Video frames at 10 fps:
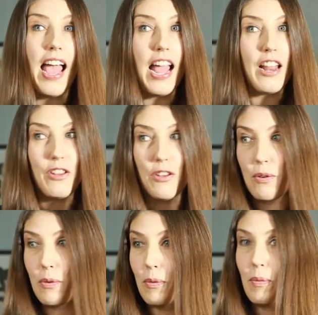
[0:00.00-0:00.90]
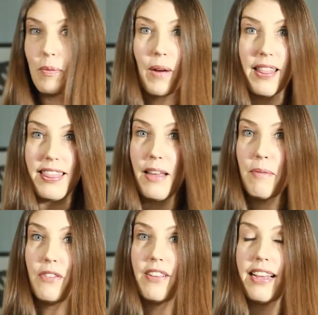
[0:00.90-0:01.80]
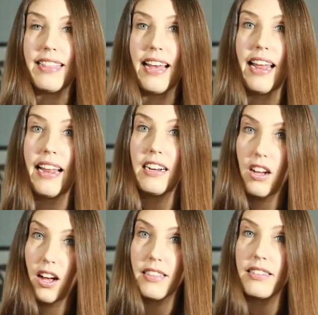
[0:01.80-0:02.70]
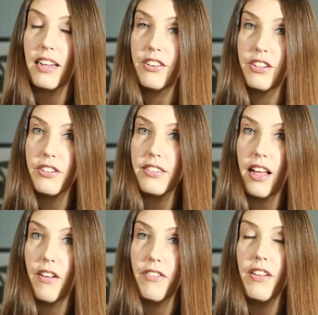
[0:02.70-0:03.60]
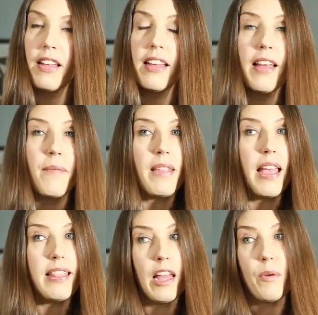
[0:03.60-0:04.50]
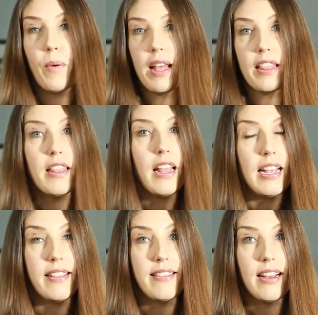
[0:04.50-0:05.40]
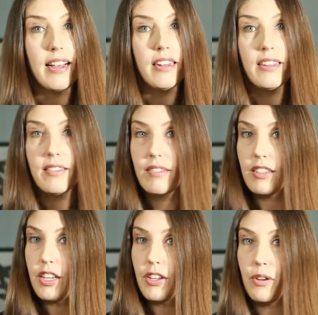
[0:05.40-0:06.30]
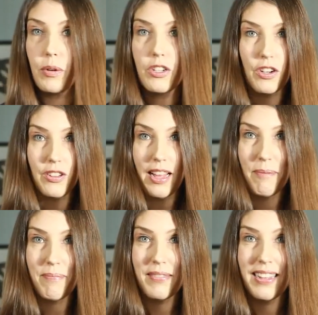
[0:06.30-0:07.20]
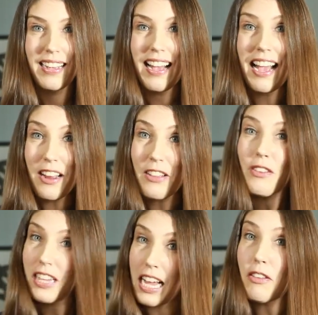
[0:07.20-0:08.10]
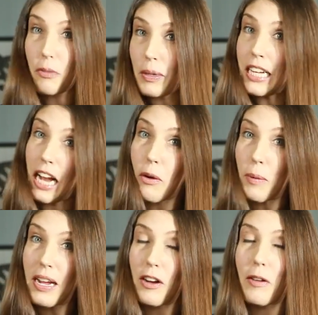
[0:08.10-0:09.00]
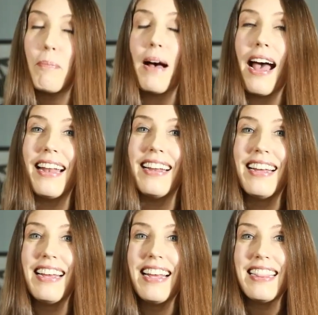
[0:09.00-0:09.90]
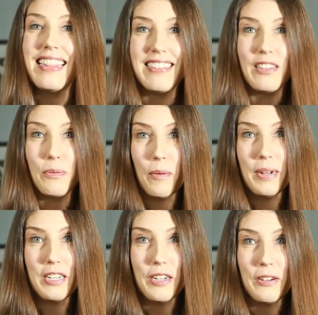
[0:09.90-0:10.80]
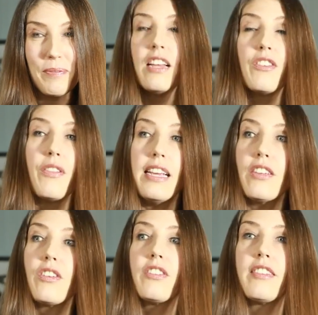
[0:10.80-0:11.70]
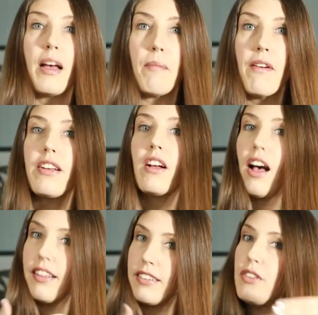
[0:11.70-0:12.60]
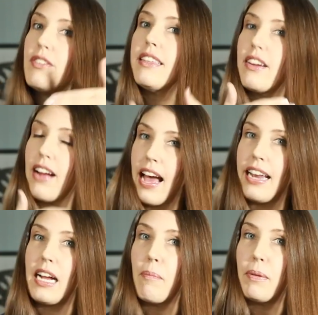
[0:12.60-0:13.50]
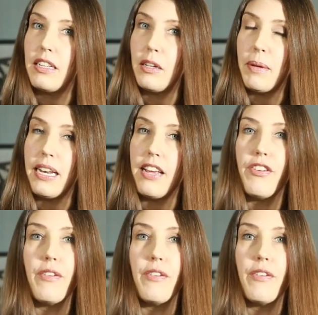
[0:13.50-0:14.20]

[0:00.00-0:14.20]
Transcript: And you rent them, you take that added cost onto yourself. And then when it's done, you return them. I know it's really kind of weird, but this is what we do. So these are some of the costs, and you see they're adding up a little bit. If